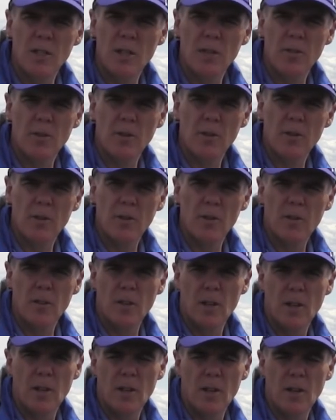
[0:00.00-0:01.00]
differences
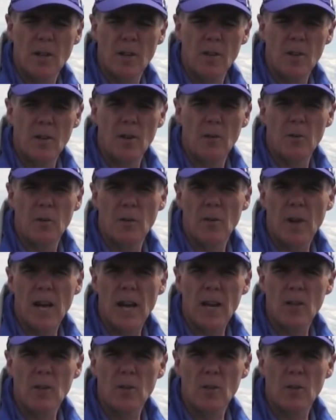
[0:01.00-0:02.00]
in terms of
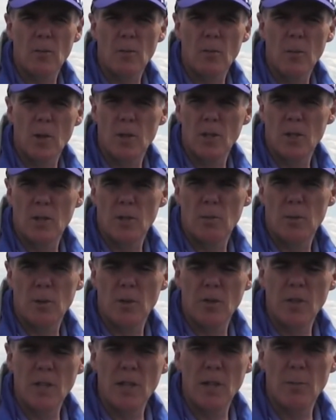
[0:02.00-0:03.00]
actual emergence per
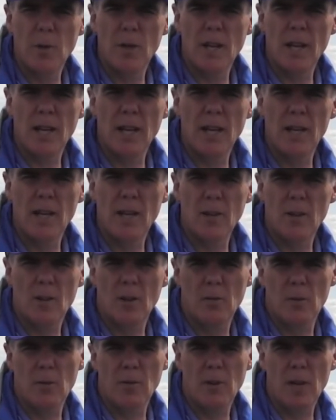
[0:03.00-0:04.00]
seed planted in
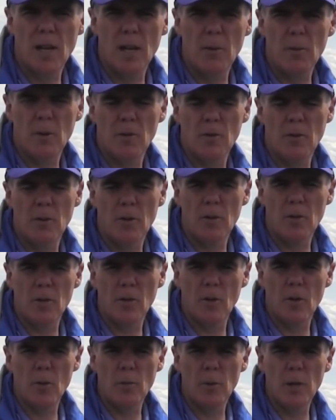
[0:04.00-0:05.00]
terms of hybrids
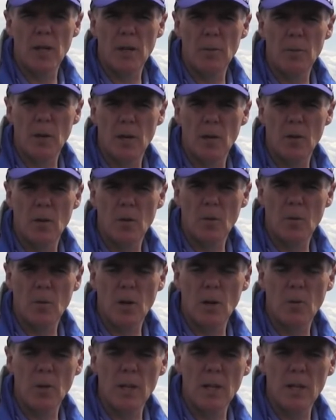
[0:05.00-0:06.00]
versus OP, but
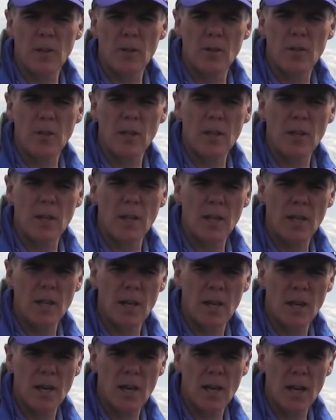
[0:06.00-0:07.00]
where we did see
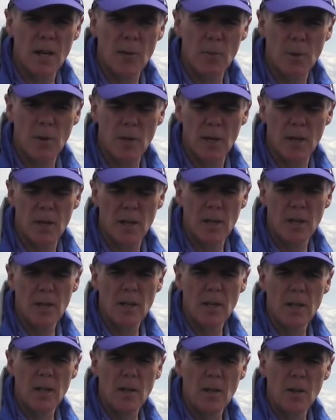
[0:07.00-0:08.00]
the hybrid
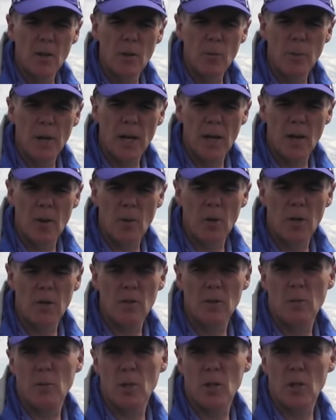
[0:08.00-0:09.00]
do better
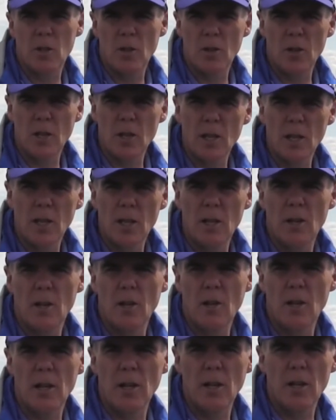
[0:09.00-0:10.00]
was it matured a little
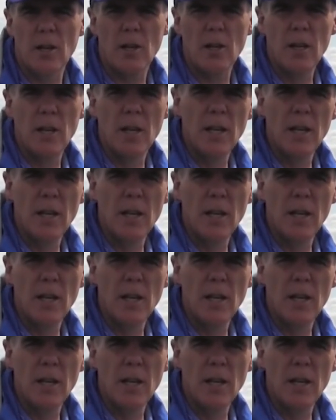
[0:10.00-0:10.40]
earlier.